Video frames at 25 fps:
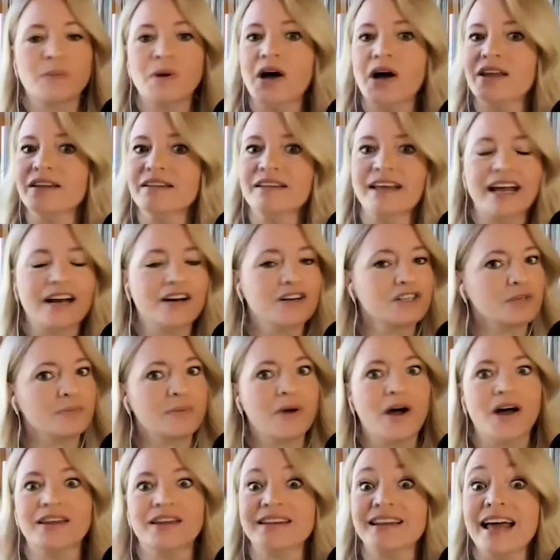upon layers
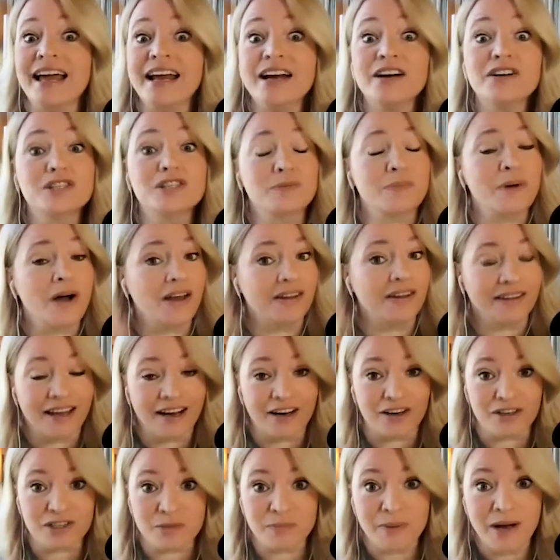upon layers upon
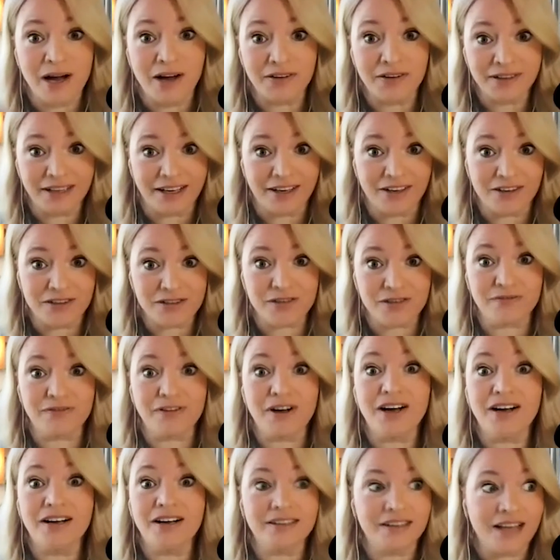layers upon layers of
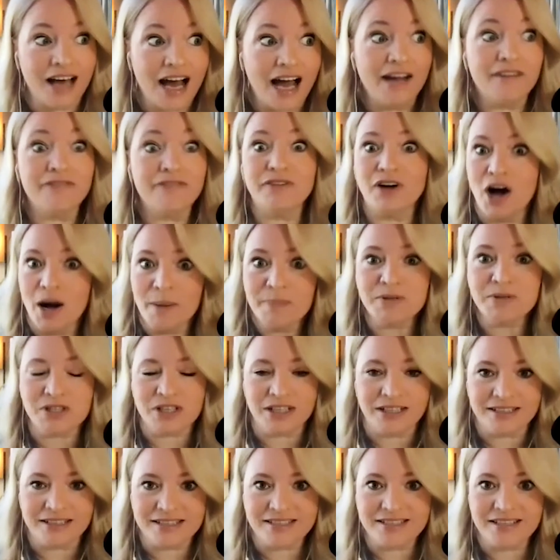life
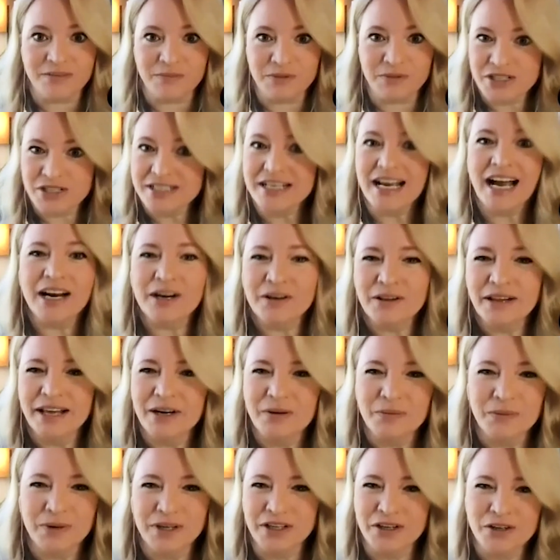options, which is kind of
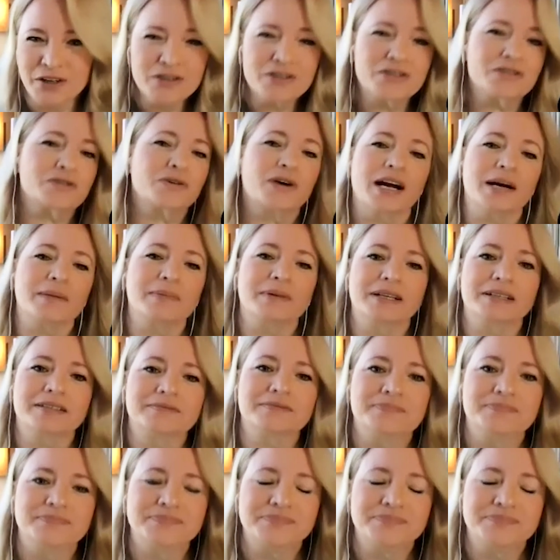like what you're describing.